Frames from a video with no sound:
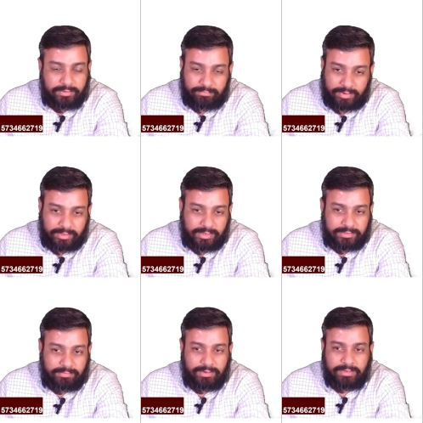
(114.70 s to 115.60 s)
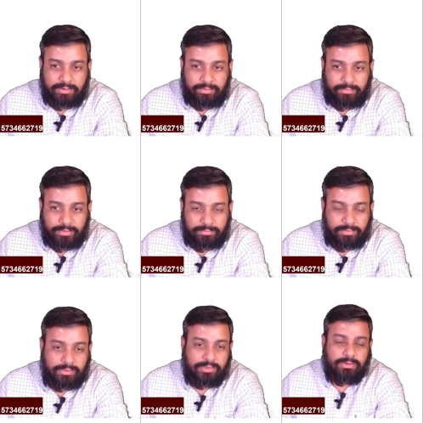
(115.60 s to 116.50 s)
finally the well control problem so
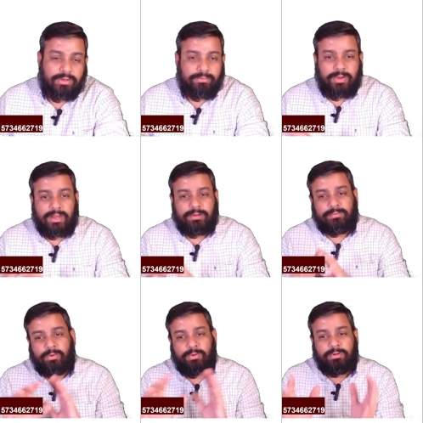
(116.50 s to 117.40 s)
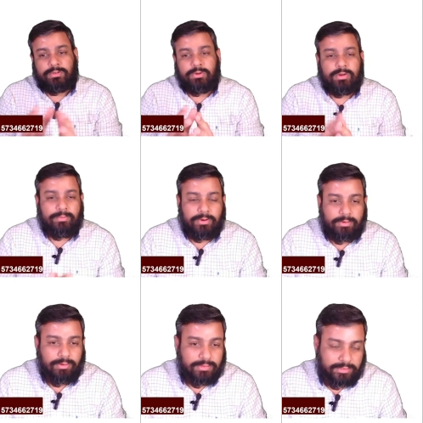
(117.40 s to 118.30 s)
you'll talk i'll whole talk about
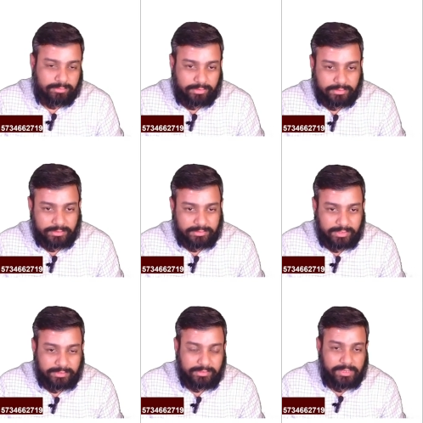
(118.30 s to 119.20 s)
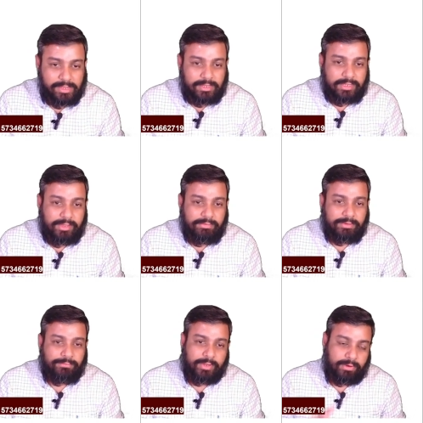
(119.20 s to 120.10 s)
all these projects and even
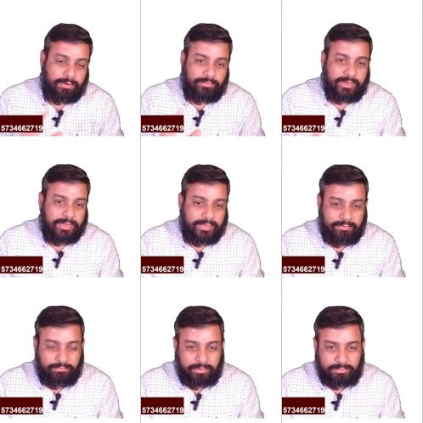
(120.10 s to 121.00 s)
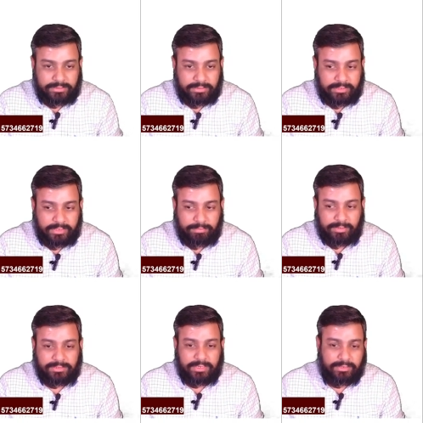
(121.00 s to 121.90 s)
if you cannot find any information here
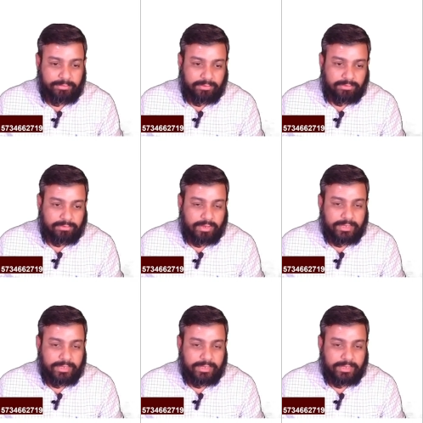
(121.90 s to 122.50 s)
please let me know so i